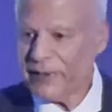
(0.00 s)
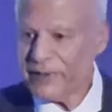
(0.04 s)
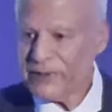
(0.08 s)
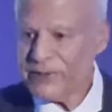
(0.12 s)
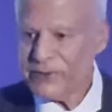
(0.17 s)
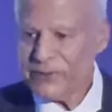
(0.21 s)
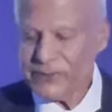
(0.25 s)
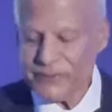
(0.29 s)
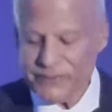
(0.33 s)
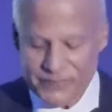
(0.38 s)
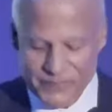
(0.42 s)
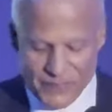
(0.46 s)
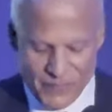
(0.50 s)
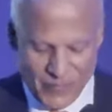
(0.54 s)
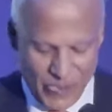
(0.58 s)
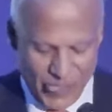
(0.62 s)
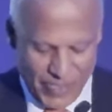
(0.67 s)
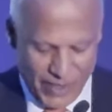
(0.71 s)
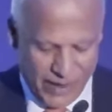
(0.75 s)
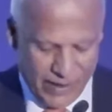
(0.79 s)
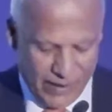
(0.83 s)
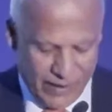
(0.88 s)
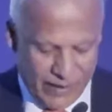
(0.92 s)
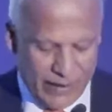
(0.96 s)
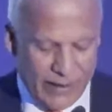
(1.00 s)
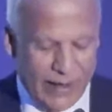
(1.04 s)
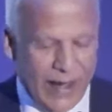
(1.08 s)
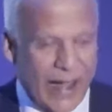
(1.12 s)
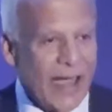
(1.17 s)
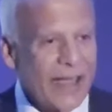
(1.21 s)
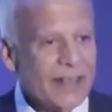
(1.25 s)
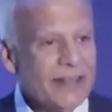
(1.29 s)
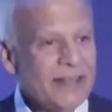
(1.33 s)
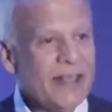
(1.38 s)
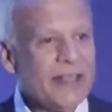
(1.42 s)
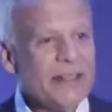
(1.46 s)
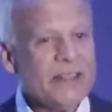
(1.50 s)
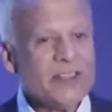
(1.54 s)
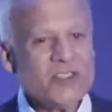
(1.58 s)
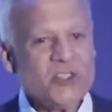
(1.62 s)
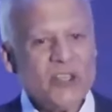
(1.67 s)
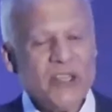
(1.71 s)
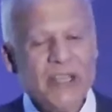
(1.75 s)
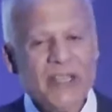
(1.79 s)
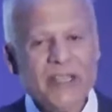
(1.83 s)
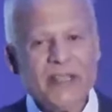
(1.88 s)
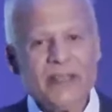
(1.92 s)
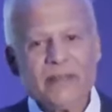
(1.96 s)
us. I think
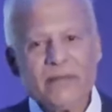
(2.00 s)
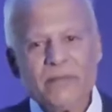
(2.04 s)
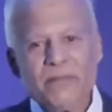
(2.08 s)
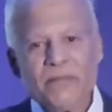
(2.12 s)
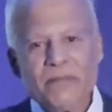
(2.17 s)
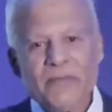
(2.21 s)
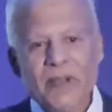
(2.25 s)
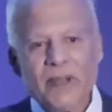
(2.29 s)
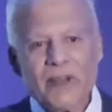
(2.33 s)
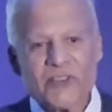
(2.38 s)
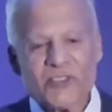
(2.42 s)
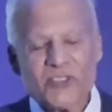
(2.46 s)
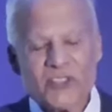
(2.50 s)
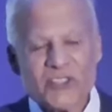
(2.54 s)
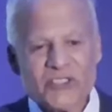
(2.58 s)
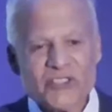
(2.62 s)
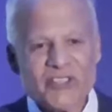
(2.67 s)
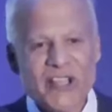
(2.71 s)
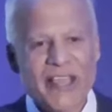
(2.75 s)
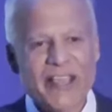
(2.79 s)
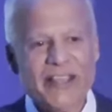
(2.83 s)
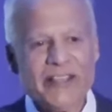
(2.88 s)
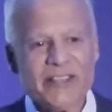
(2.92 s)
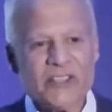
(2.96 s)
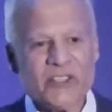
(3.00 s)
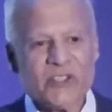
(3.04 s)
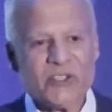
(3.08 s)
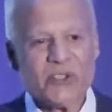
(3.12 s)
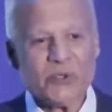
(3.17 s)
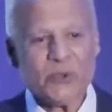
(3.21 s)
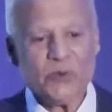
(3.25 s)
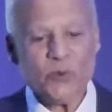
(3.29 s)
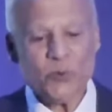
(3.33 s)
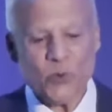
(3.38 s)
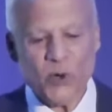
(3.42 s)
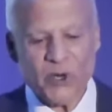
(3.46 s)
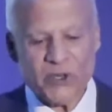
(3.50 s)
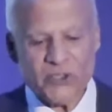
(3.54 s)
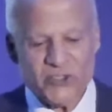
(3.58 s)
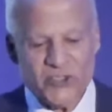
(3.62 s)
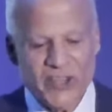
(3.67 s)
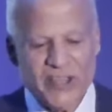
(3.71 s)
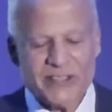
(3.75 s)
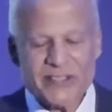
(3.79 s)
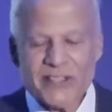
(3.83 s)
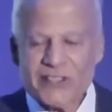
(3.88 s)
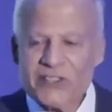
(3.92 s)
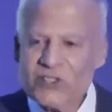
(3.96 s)
her success, what
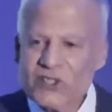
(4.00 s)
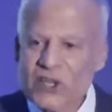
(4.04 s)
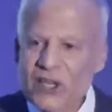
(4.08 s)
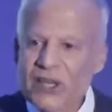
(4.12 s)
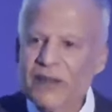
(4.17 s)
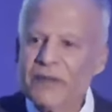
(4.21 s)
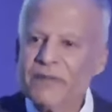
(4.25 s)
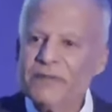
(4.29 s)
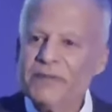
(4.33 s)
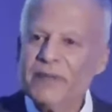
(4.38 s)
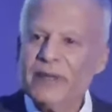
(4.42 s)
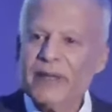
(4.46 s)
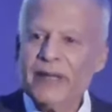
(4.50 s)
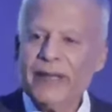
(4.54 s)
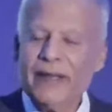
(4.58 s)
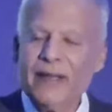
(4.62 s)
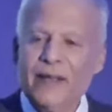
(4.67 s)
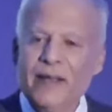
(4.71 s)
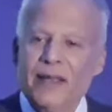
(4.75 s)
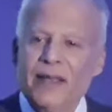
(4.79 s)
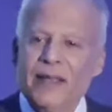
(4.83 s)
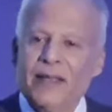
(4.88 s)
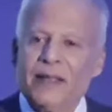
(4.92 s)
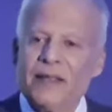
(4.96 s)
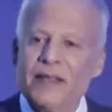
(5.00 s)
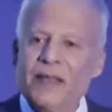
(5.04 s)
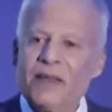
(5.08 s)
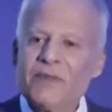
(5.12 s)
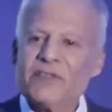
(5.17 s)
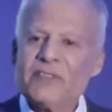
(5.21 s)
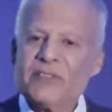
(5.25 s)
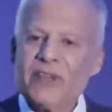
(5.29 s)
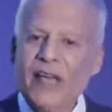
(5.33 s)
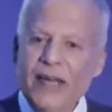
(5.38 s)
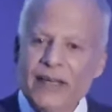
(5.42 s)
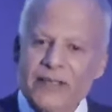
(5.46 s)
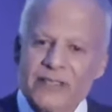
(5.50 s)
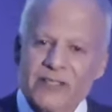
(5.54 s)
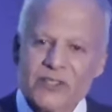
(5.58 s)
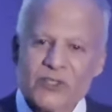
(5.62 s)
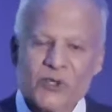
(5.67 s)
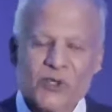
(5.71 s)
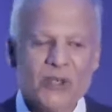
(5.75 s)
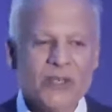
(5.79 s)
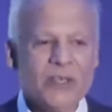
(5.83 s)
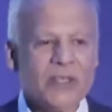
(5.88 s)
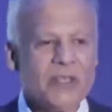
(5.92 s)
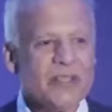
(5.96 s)
she has achieved, gives
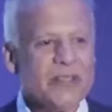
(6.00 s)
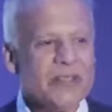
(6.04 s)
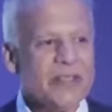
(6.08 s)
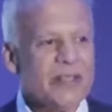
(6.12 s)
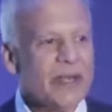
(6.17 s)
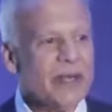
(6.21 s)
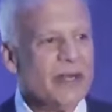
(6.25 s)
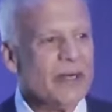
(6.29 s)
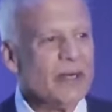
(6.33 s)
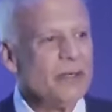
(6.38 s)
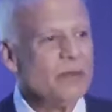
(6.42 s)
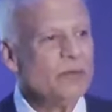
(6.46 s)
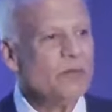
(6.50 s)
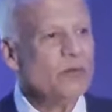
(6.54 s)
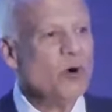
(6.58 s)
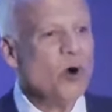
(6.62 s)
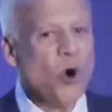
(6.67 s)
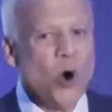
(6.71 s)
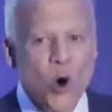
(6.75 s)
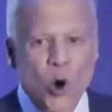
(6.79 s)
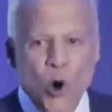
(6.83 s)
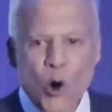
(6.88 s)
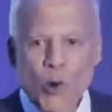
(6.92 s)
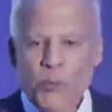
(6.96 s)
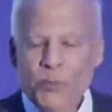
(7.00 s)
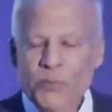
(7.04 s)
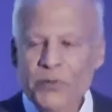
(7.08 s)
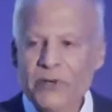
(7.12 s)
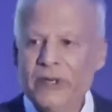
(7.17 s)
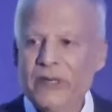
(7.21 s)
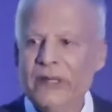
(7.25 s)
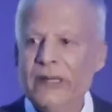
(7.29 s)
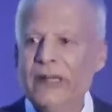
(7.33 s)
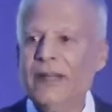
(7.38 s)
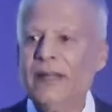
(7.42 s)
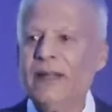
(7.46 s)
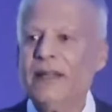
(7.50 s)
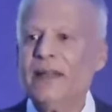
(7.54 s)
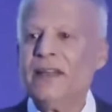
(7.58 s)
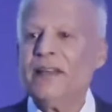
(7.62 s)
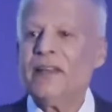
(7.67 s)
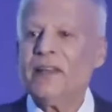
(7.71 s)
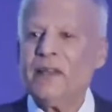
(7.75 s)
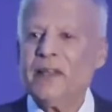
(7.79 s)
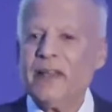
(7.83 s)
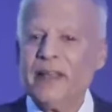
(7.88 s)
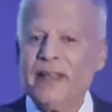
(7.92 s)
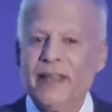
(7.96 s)
us the hope
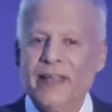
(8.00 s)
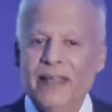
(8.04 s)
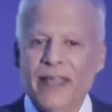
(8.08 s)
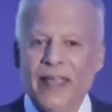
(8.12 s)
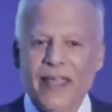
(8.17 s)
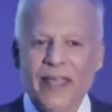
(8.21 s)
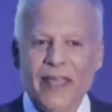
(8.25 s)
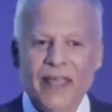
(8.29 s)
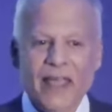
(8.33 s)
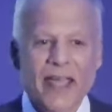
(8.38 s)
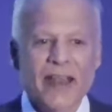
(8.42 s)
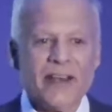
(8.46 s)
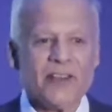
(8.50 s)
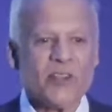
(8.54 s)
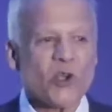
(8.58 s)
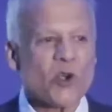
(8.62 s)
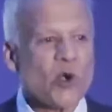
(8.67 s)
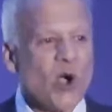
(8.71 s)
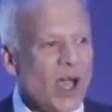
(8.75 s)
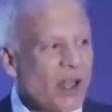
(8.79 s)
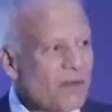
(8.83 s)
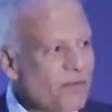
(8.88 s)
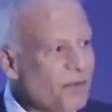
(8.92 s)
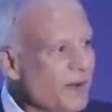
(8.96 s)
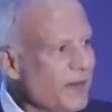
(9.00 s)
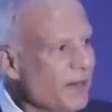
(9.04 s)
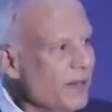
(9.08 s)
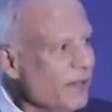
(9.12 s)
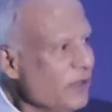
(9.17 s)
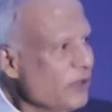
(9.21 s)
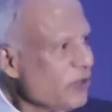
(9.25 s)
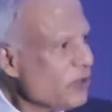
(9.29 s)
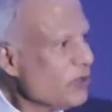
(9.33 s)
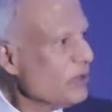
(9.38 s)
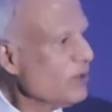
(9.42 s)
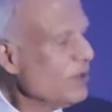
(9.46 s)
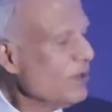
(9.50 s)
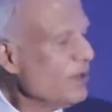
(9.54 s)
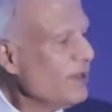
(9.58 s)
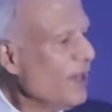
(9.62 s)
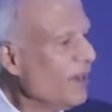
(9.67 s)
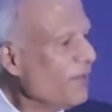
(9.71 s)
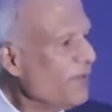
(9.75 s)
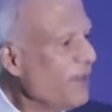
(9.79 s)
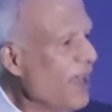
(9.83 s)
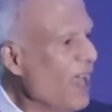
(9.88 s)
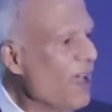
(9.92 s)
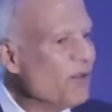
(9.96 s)
and the confidence
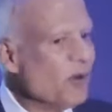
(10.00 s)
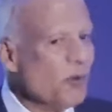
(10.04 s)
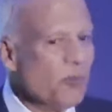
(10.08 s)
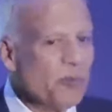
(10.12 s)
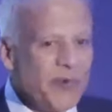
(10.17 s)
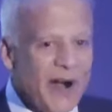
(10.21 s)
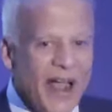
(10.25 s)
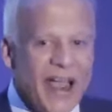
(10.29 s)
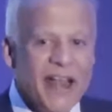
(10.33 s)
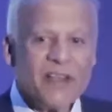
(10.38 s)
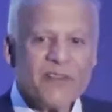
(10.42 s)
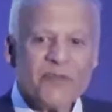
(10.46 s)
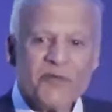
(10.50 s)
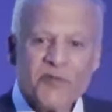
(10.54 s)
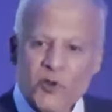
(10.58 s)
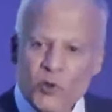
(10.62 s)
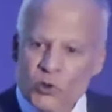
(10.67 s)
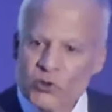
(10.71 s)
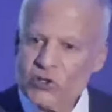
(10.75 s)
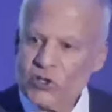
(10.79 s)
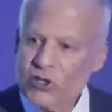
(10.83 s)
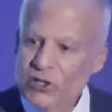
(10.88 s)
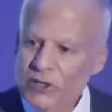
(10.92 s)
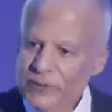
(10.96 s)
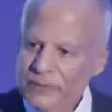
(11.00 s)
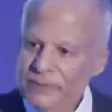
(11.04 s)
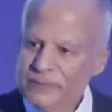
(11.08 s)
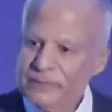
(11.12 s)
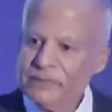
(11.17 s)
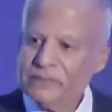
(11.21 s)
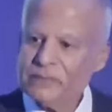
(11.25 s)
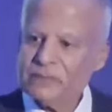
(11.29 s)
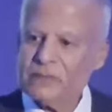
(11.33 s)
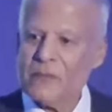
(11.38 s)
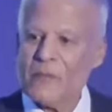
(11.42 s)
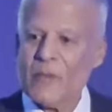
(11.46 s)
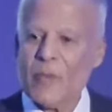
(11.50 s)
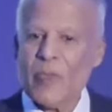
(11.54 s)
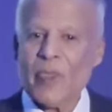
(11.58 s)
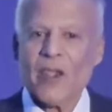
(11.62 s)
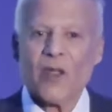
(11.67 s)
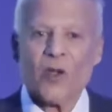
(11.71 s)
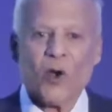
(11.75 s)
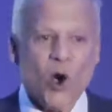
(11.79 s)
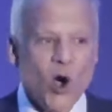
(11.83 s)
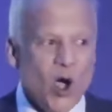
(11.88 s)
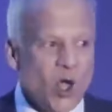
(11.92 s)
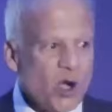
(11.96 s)
that we have a bright future,
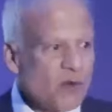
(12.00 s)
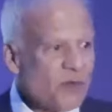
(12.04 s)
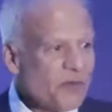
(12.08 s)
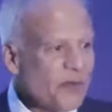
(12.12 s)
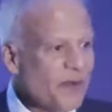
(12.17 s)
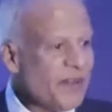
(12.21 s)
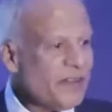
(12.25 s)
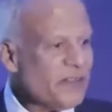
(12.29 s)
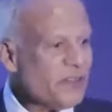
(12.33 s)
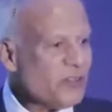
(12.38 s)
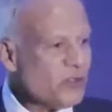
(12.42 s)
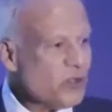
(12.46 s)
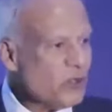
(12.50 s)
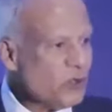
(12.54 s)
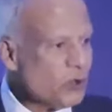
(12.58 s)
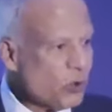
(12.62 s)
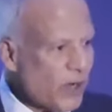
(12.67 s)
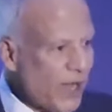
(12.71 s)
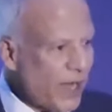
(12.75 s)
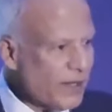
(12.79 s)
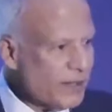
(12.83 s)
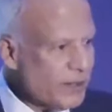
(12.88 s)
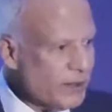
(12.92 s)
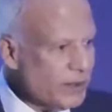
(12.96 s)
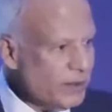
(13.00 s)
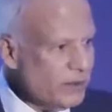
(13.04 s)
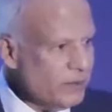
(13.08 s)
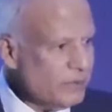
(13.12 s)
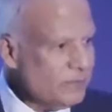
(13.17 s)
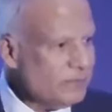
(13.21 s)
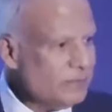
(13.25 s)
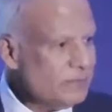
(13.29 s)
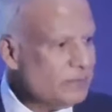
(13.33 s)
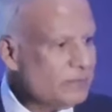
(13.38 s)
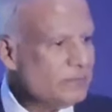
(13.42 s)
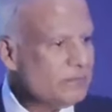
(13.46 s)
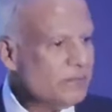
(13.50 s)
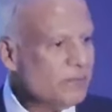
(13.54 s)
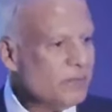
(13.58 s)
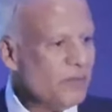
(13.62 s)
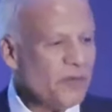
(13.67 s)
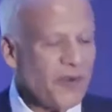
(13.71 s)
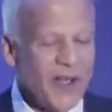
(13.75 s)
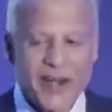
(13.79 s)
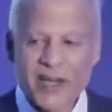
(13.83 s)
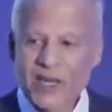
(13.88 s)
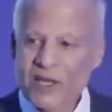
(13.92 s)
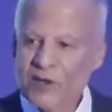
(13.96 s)
all of us together,
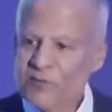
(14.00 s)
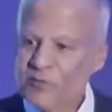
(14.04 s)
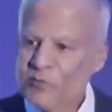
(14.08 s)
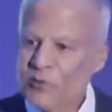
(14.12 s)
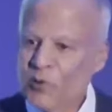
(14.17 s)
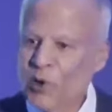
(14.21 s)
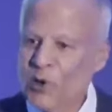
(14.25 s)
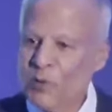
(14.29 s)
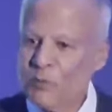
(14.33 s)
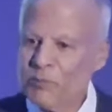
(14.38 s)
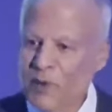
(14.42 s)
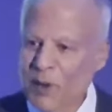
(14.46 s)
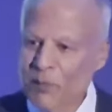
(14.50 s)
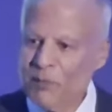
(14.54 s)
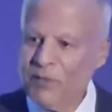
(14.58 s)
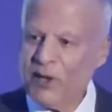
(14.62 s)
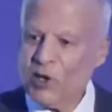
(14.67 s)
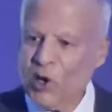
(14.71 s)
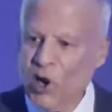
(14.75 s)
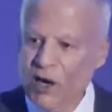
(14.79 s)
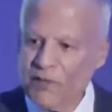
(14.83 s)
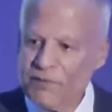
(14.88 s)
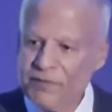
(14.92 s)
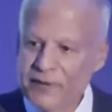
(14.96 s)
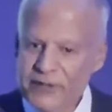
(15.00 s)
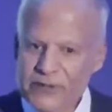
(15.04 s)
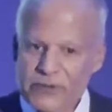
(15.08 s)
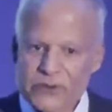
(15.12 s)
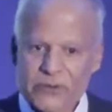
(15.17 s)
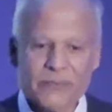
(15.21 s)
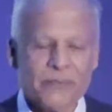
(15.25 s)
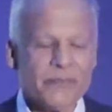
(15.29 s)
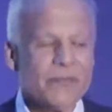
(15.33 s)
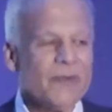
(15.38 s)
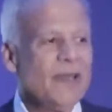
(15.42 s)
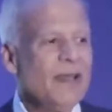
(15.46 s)
fighting for public office